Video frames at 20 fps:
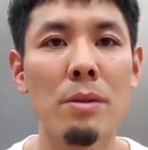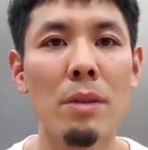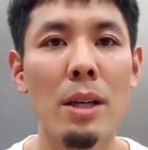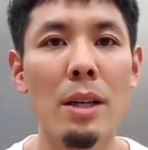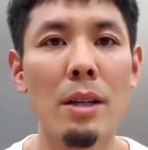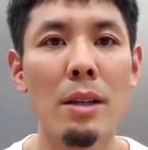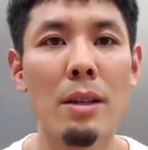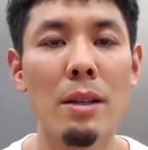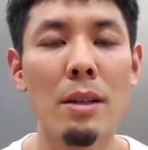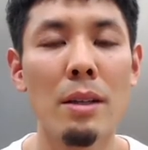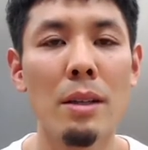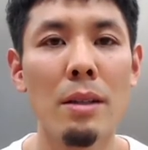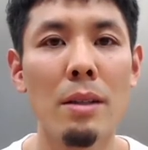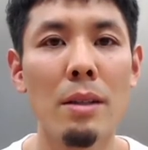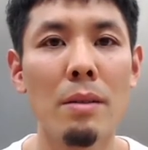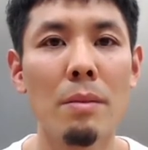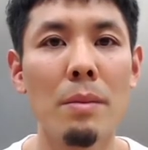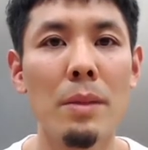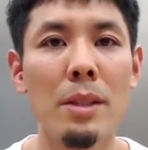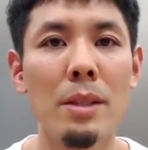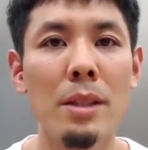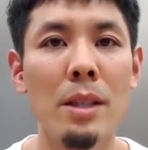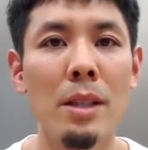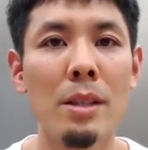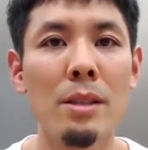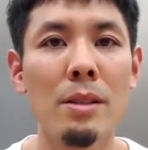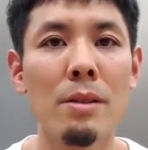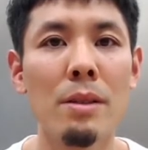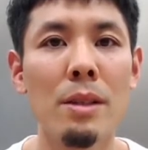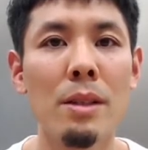The figure on the
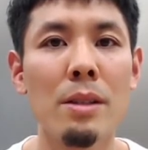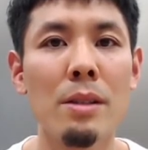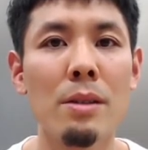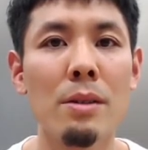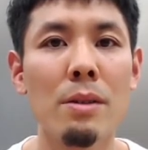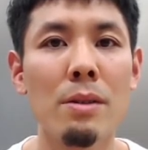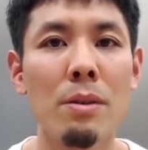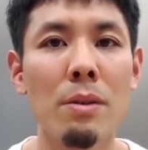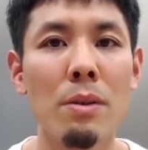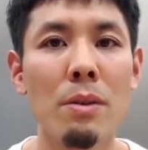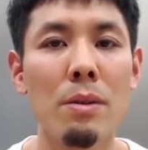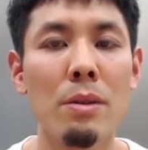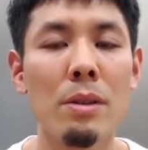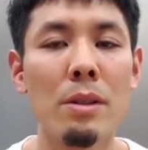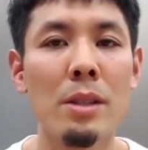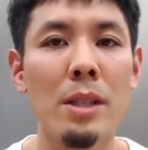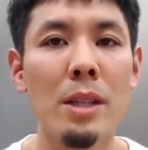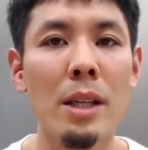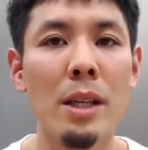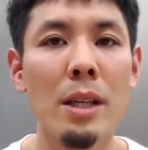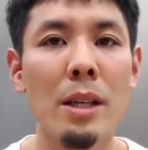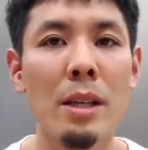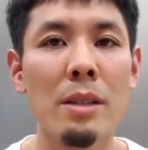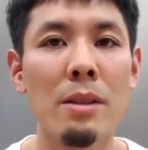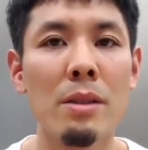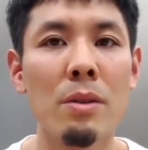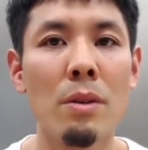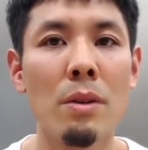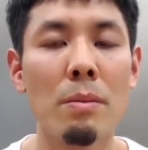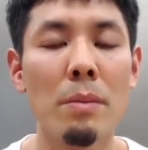right shows the cumulative
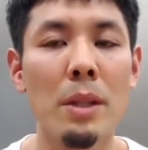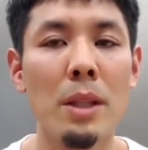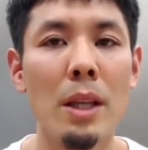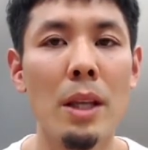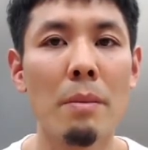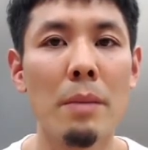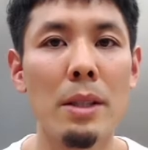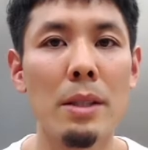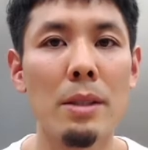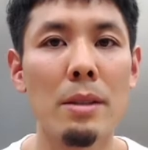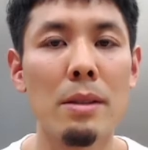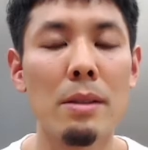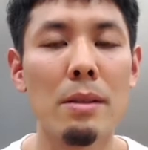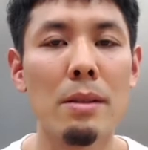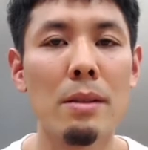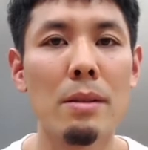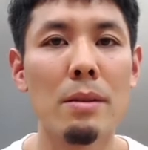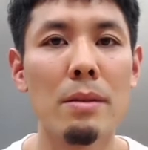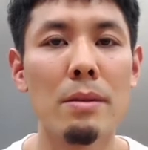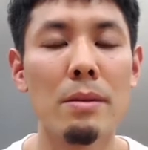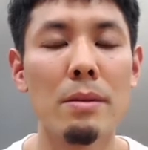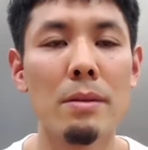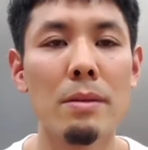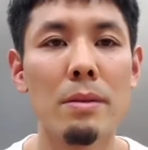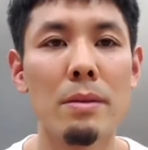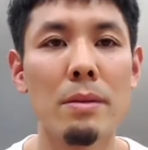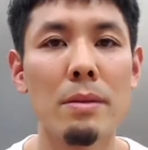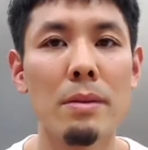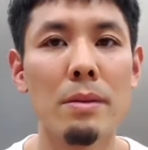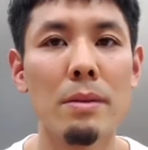percentage of message
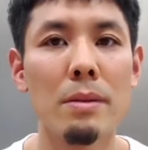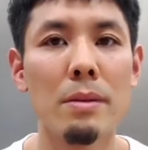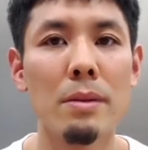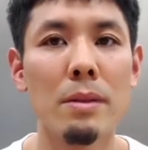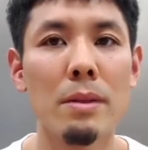clicks.